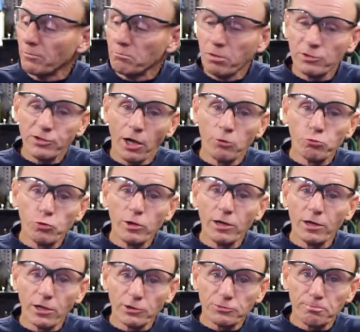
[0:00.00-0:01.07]
but they're
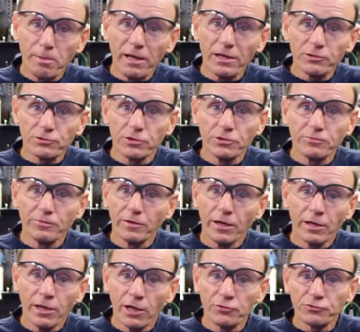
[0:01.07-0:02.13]
real expensive,
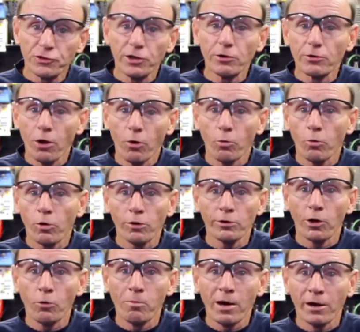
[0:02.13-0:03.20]
and they still don't work
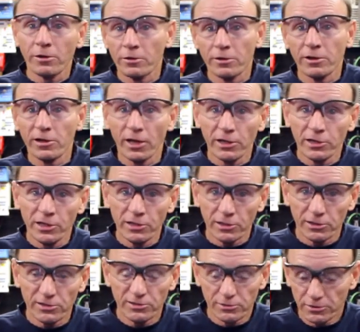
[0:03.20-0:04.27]
no better than they did.